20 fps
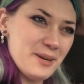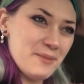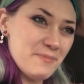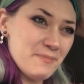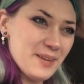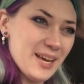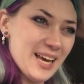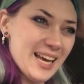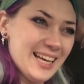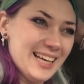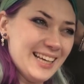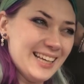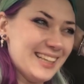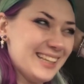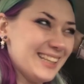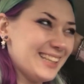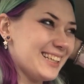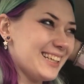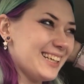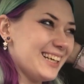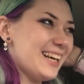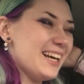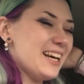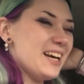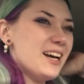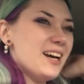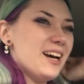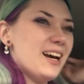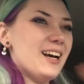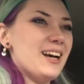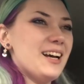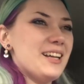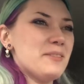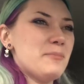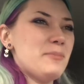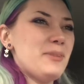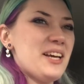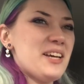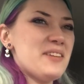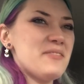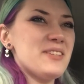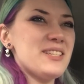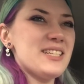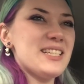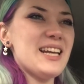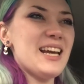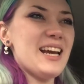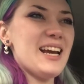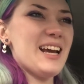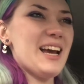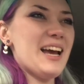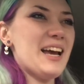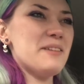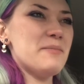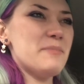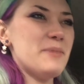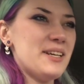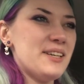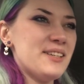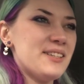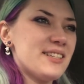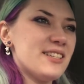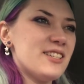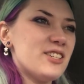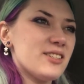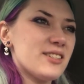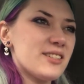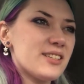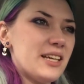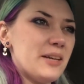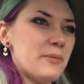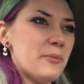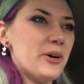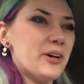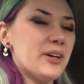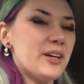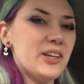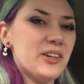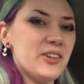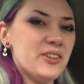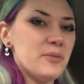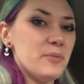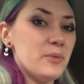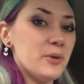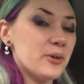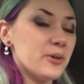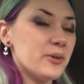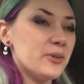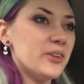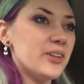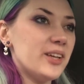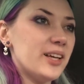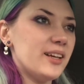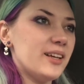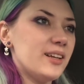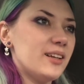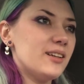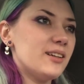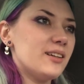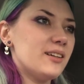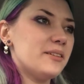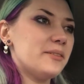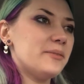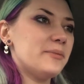The plan for today had been to just keep working on the mural and